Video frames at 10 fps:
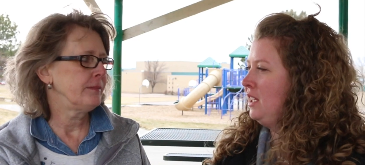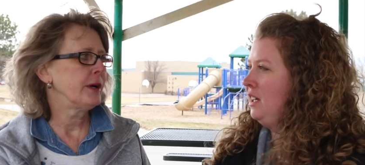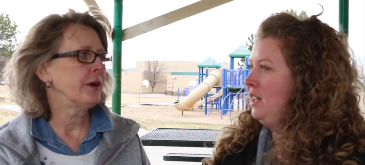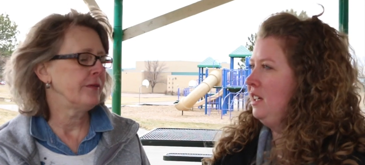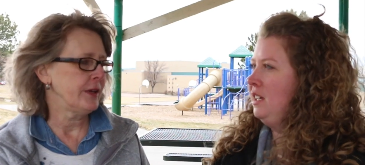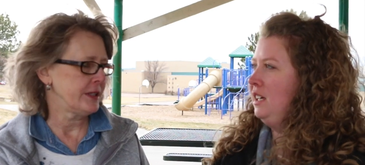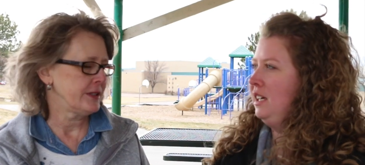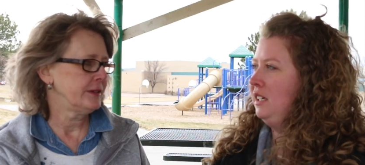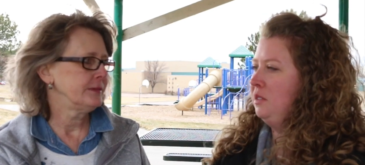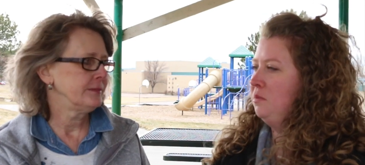
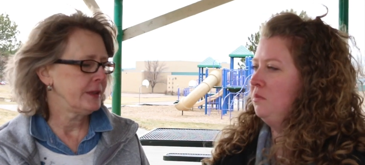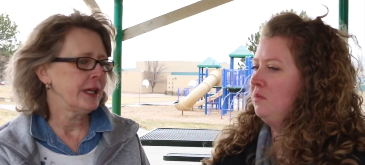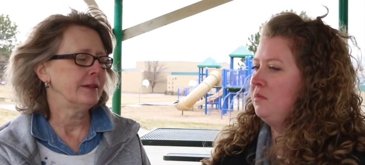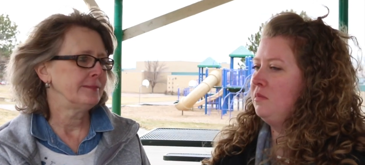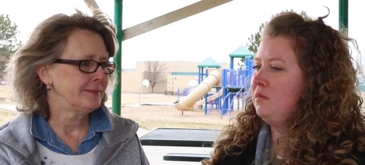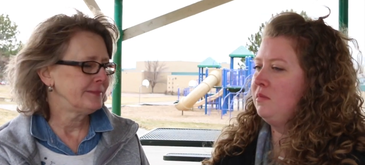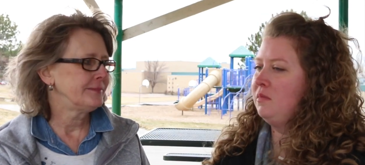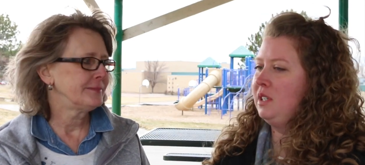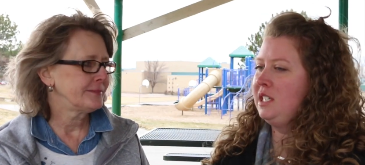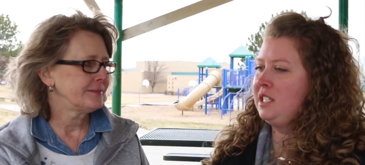Speaker 1: Perfect. Um, yeah.
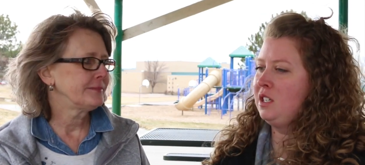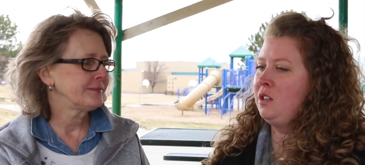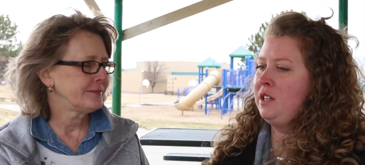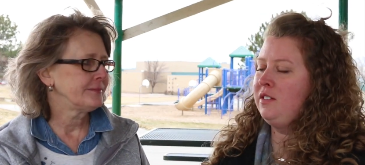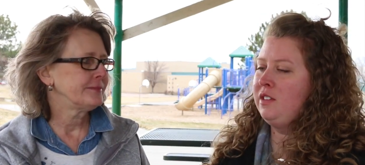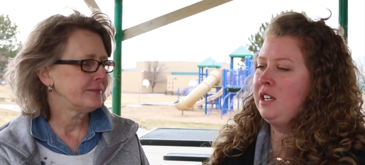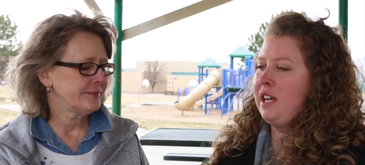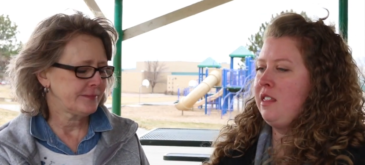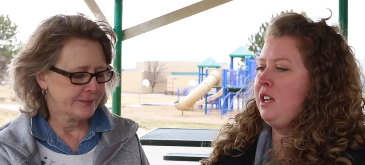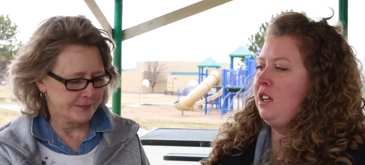And so, even
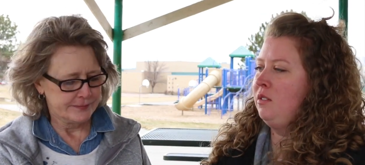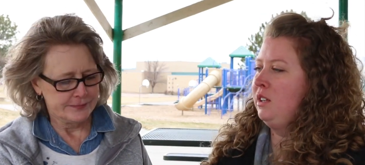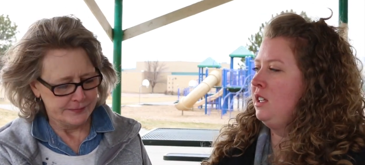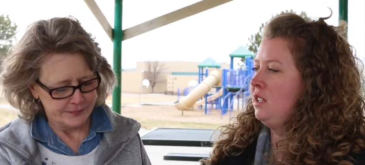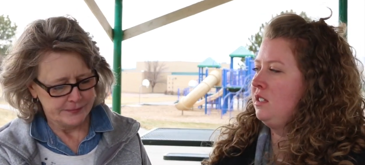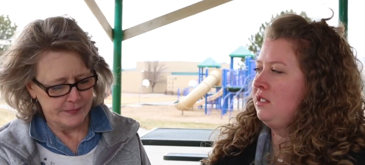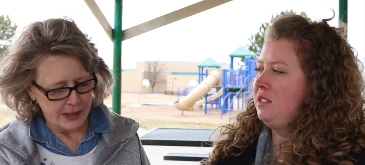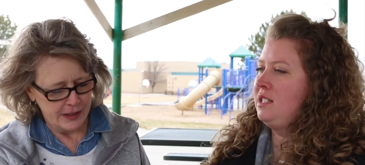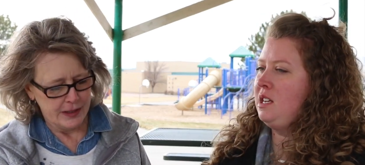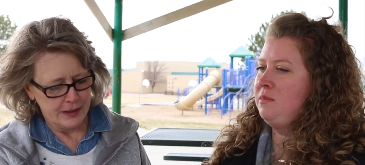I think when it
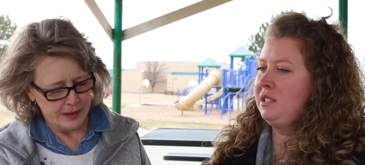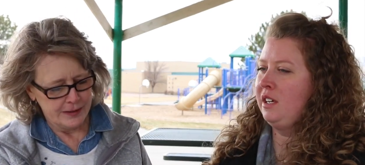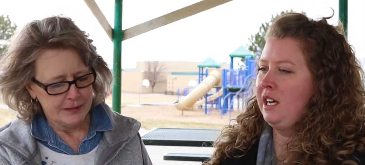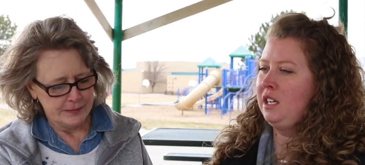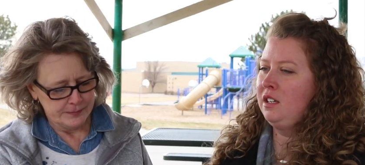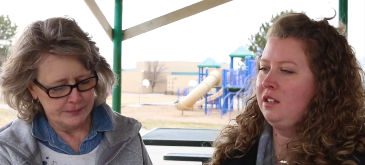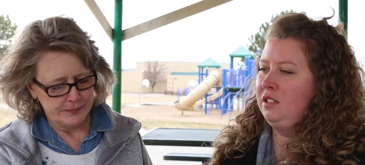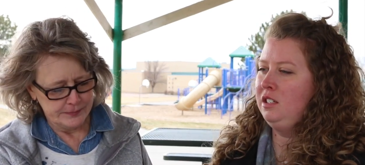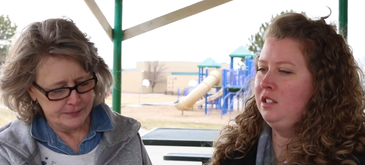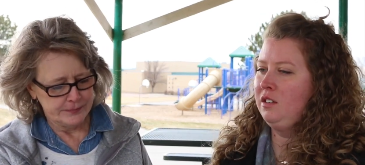seems like
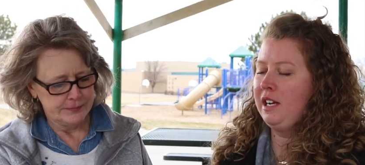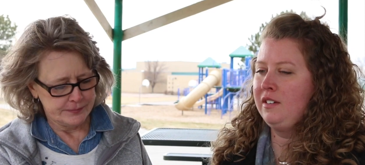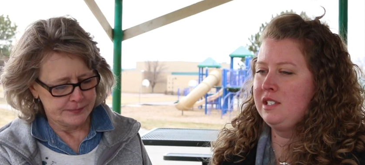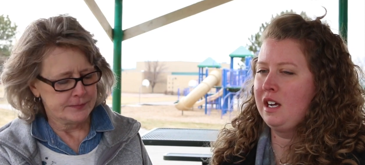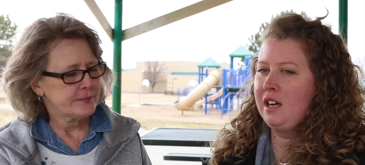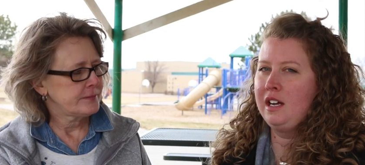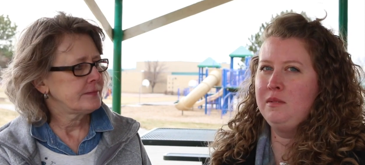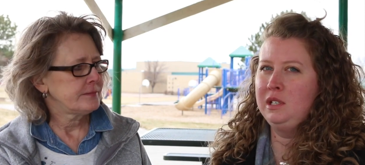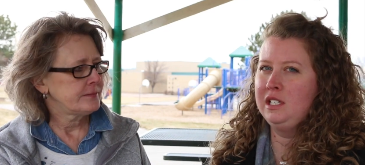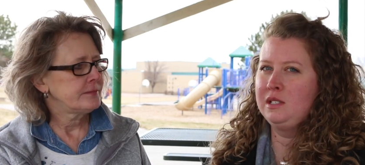you don't have
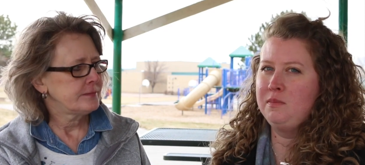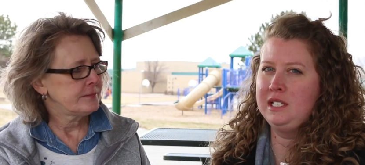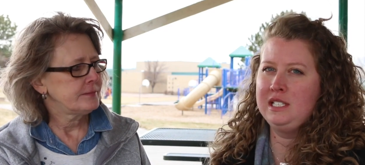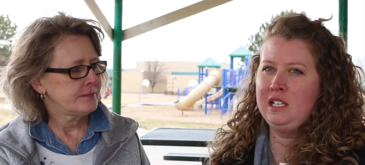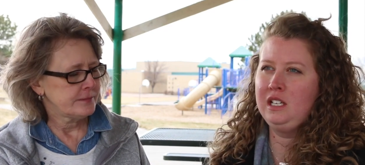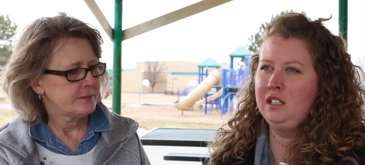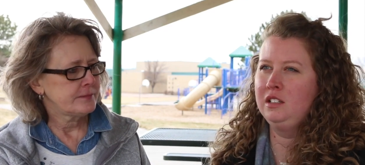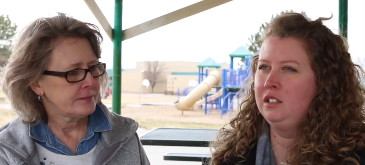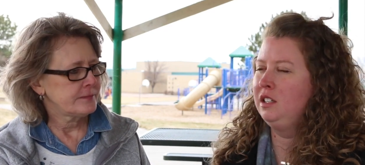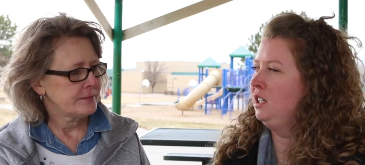time and it's busy
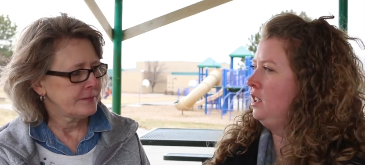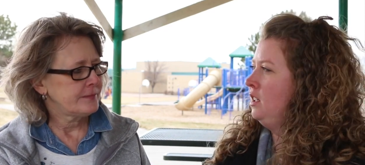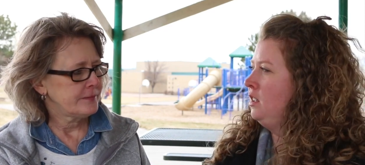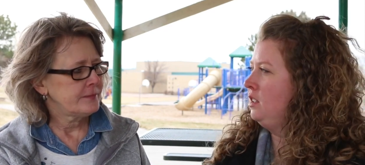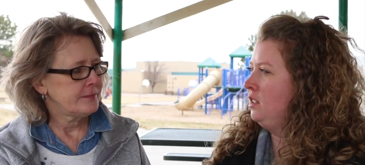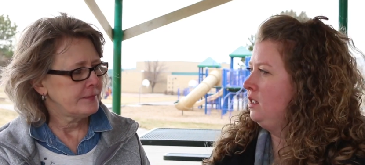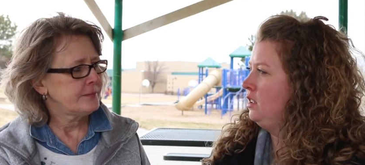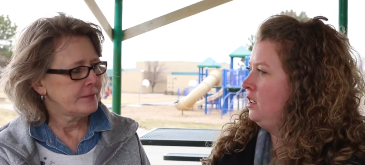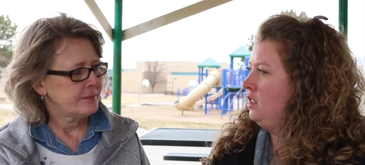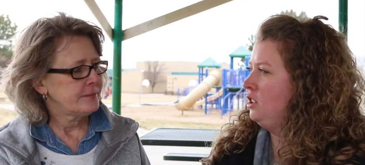and
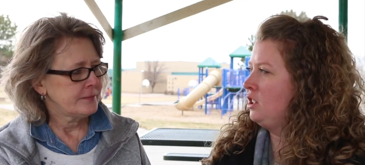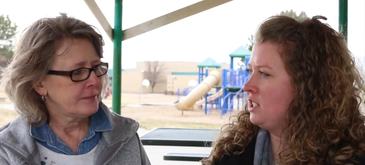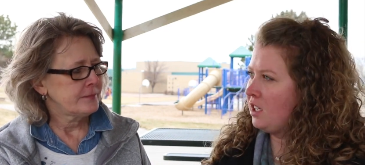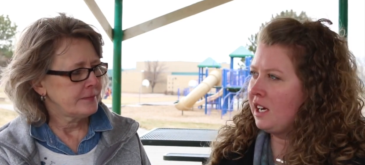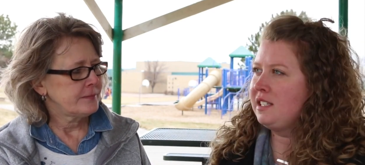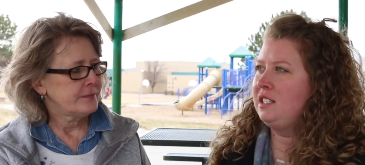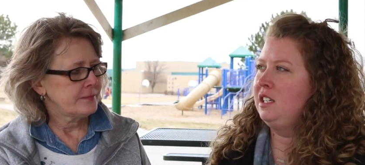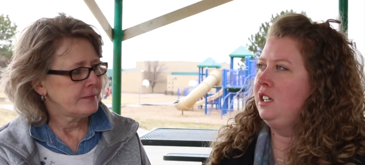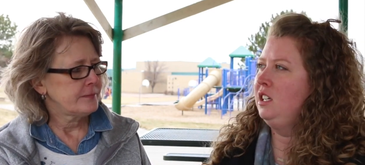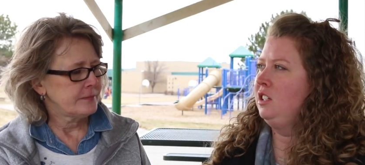you're
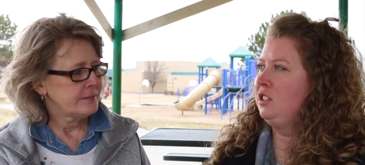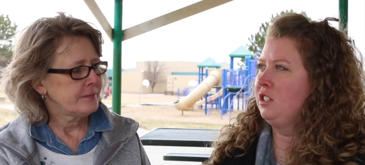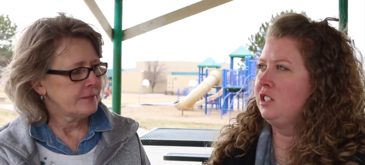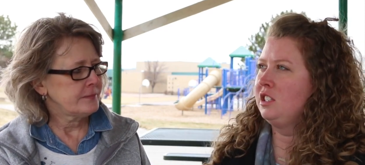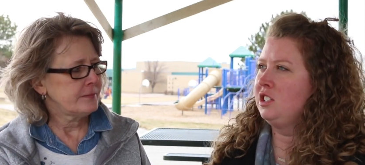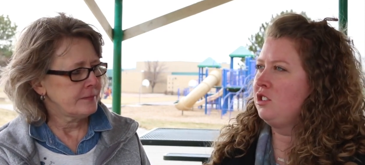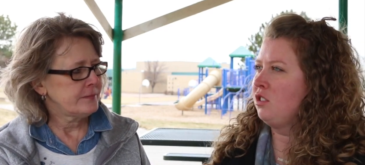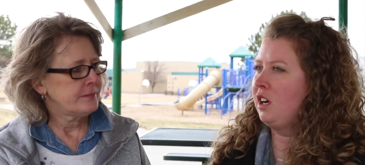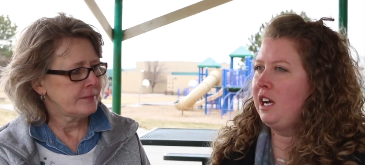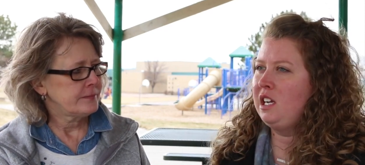exhausted and you're just
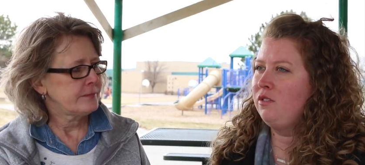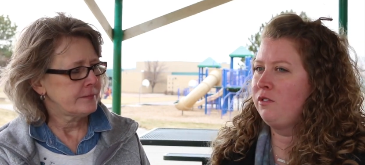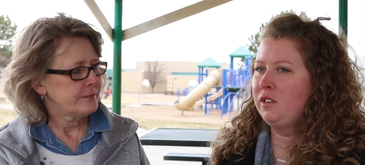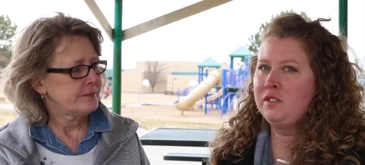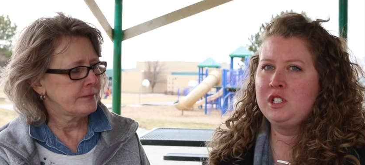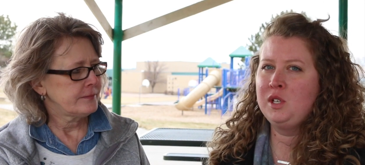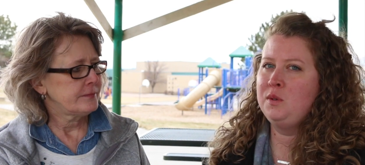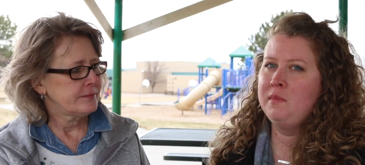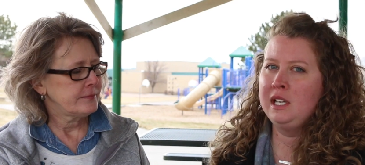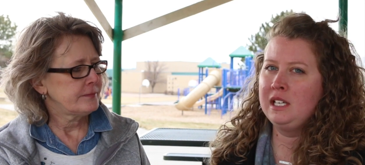mm-hmm. trying even for
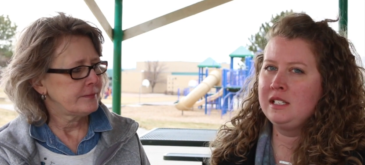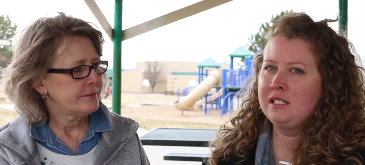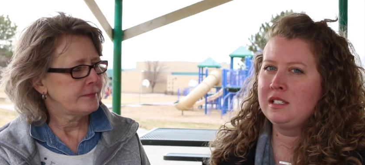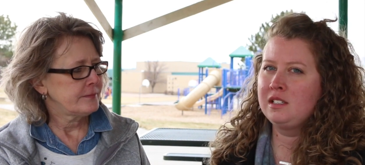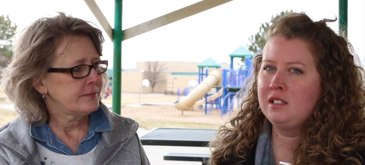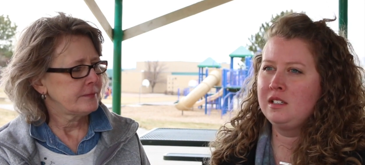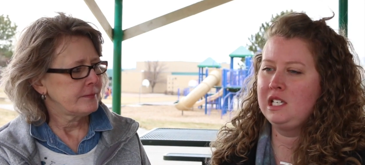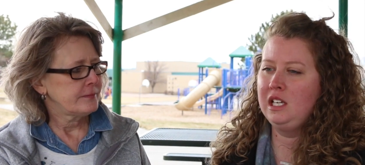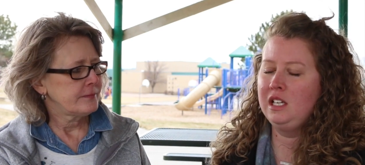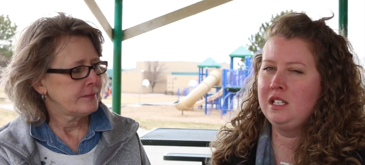two minutes
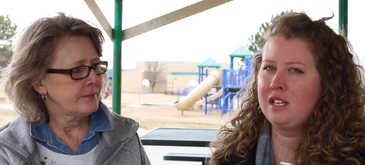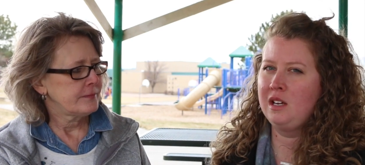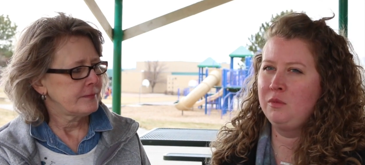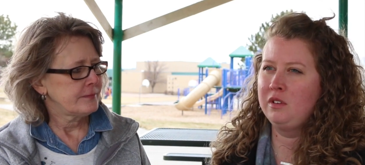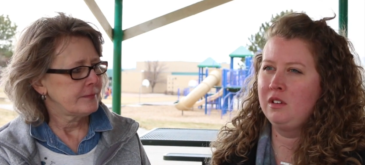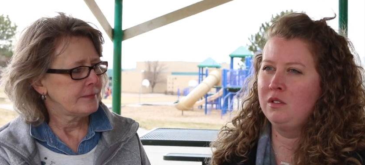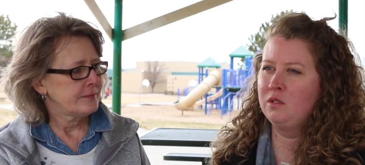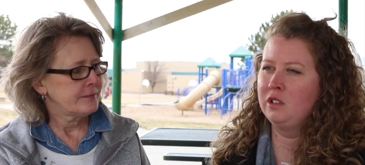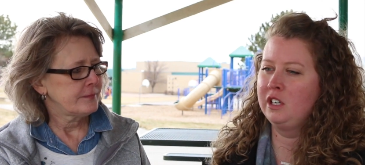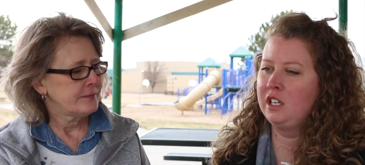to get in time with the
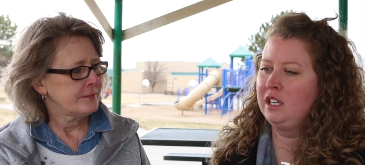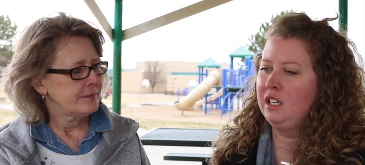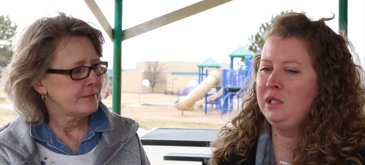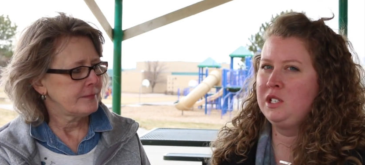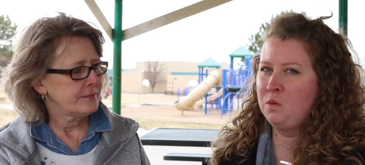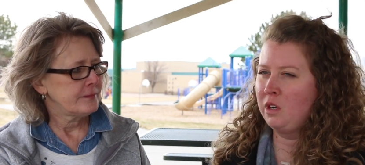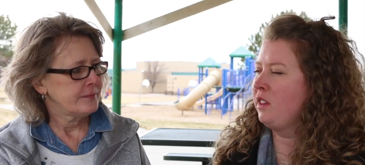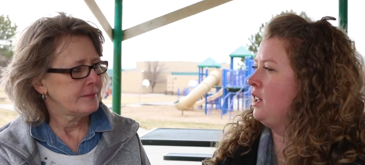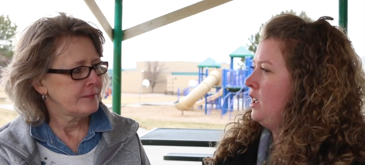Lord, it's worth